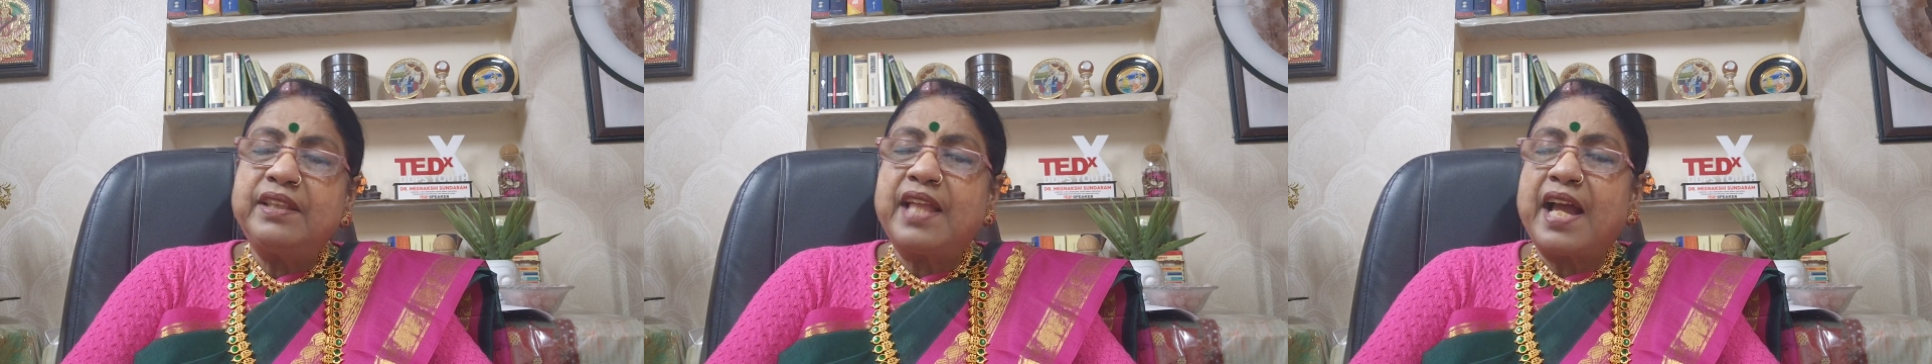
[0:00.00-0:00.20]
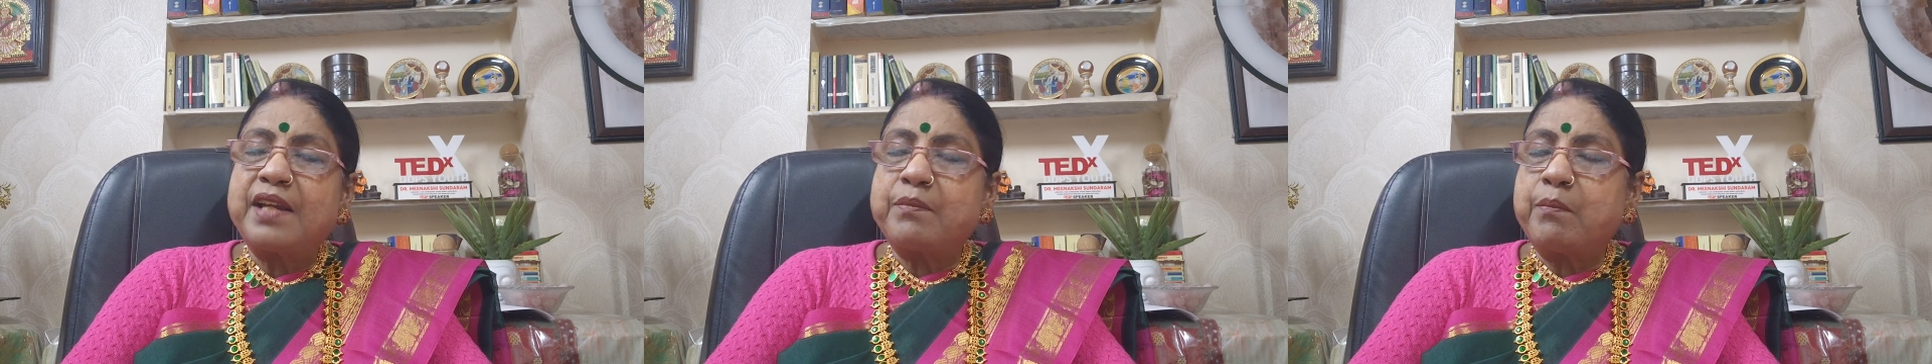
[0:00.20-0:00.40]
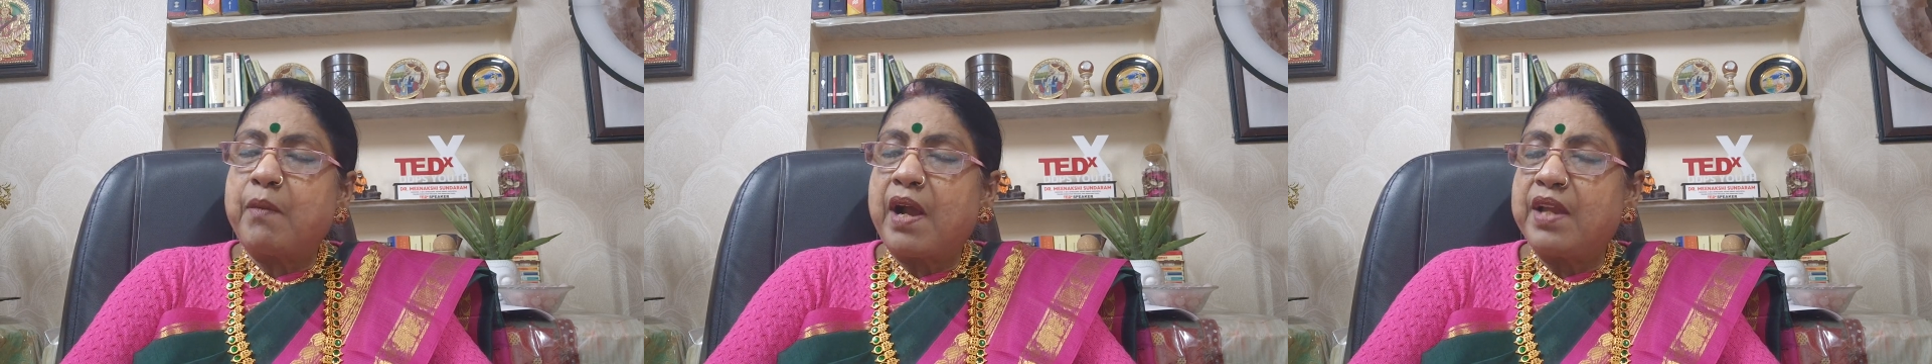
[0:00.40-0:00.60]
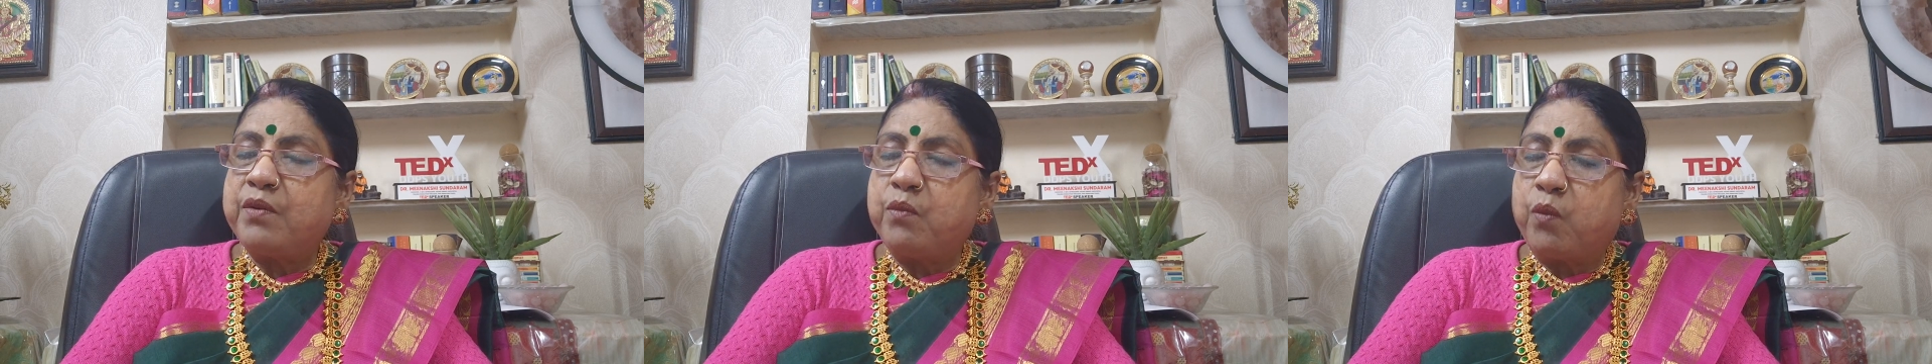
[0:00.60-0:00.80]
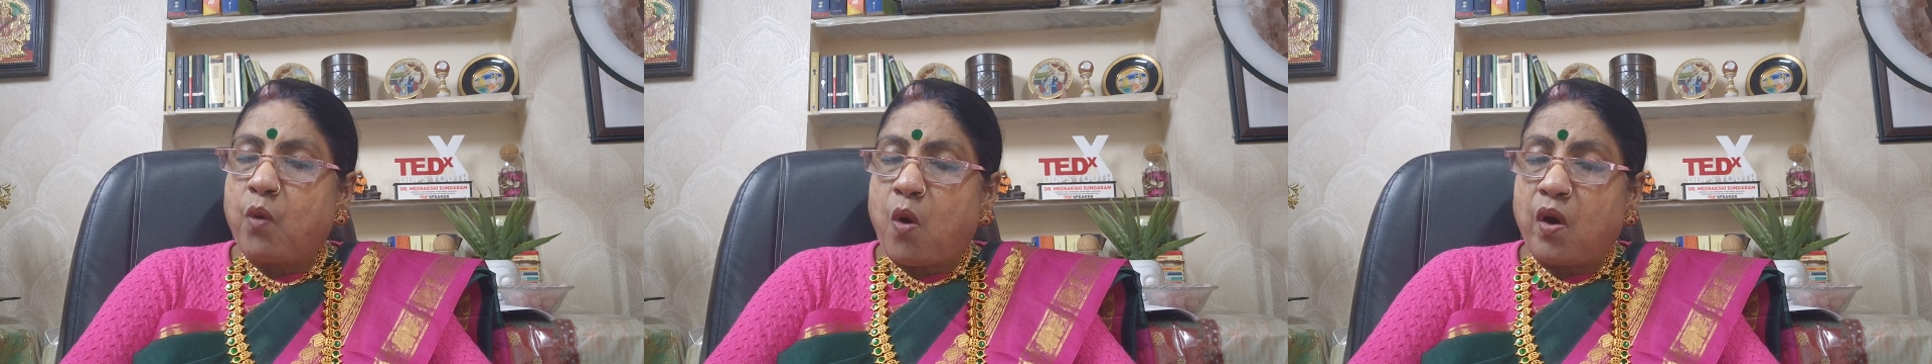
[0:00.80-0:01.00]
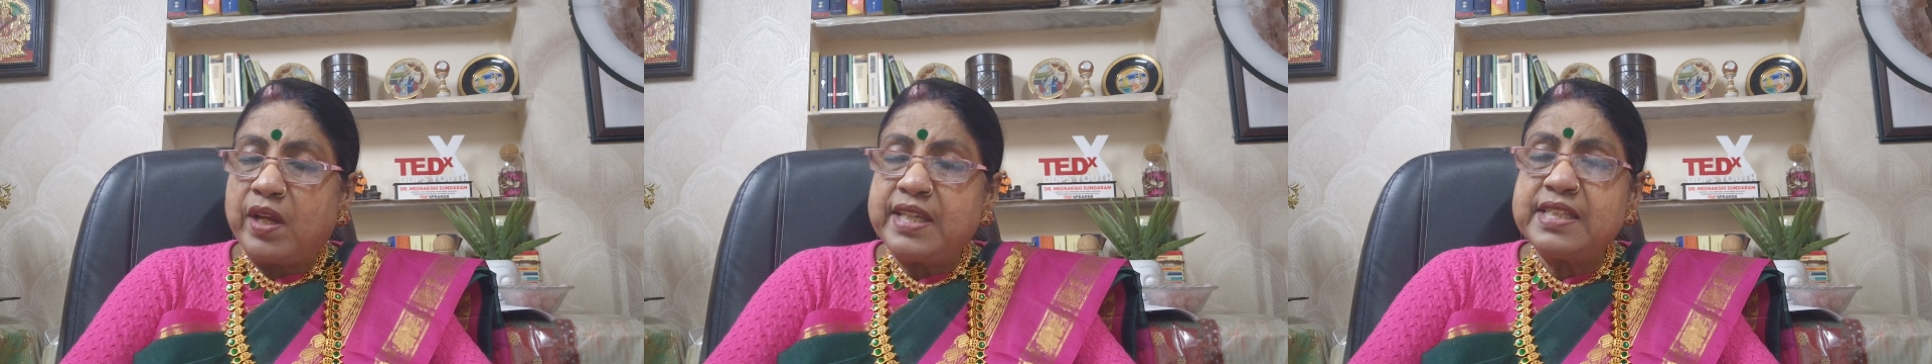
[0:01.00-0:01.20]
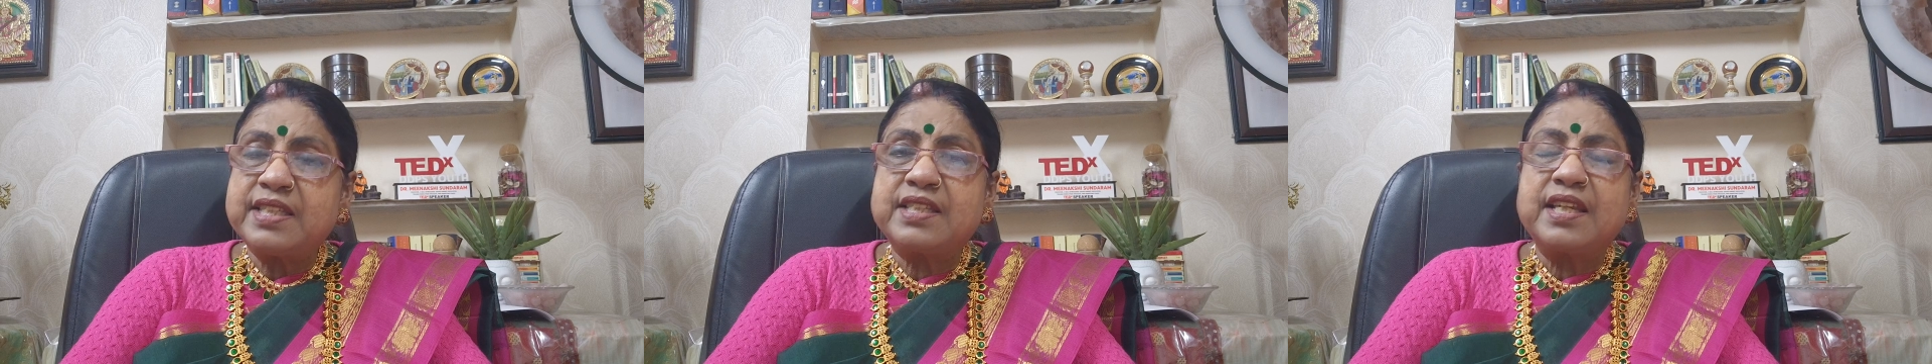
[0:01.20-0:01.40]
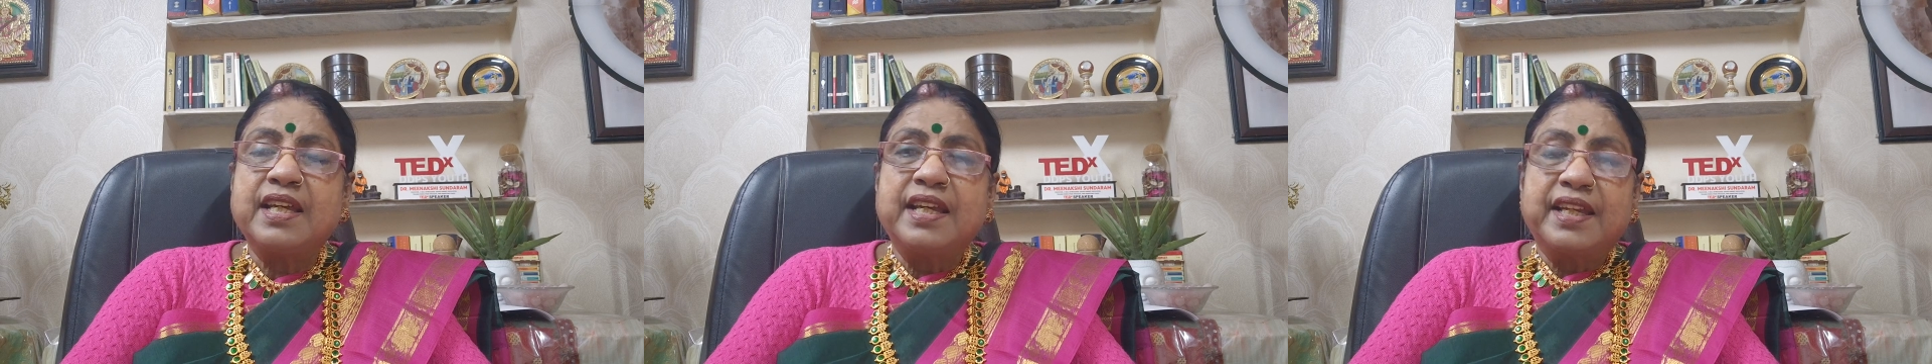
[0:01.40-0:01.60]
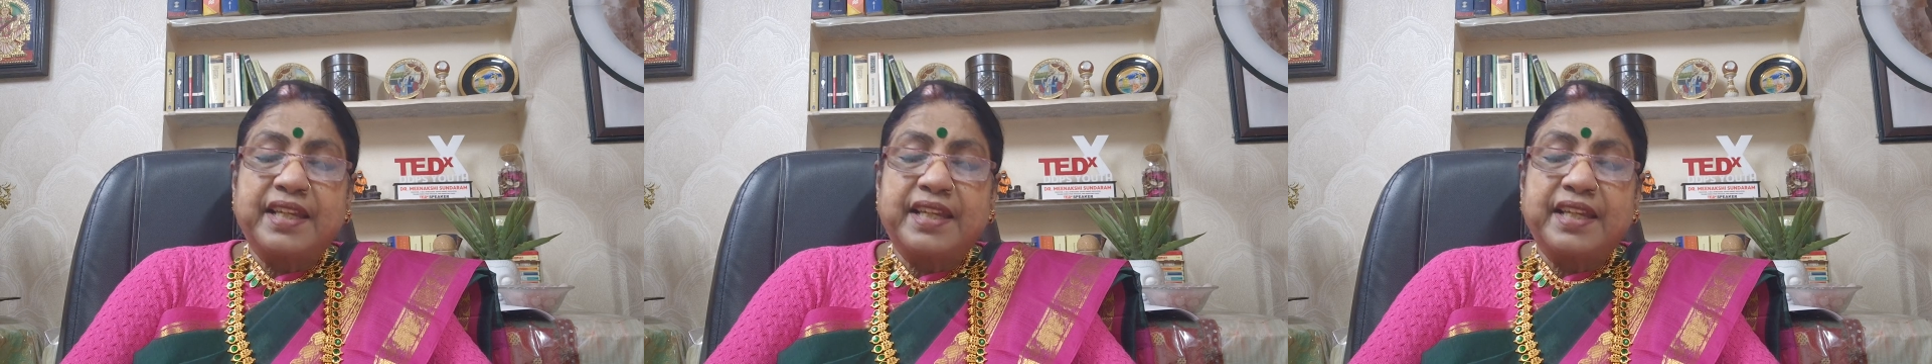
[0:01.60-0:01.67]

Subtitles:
that my voice